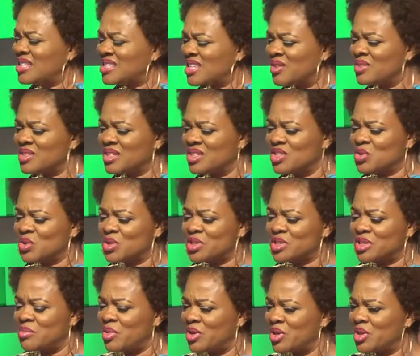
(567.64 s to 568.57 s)
That sounds
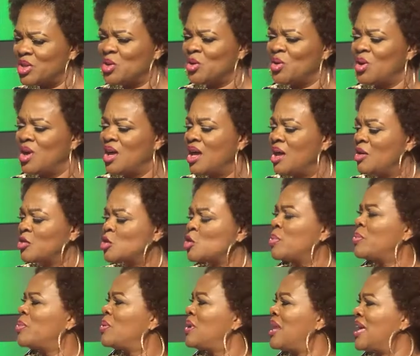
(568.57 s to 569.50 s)
interesting. But, you know, so
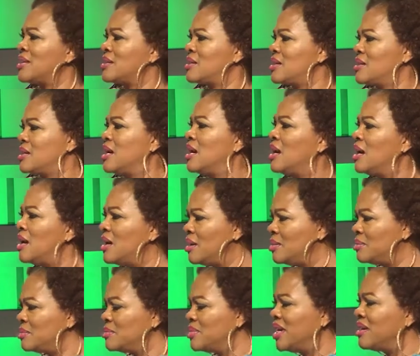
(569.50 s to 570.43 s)
people like
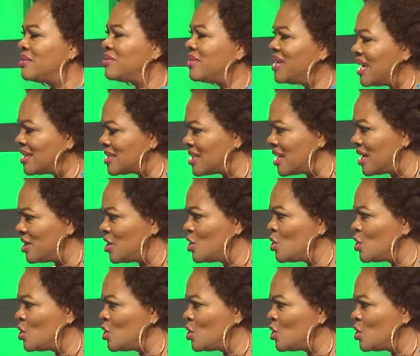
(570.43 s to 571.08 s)
Henrietta,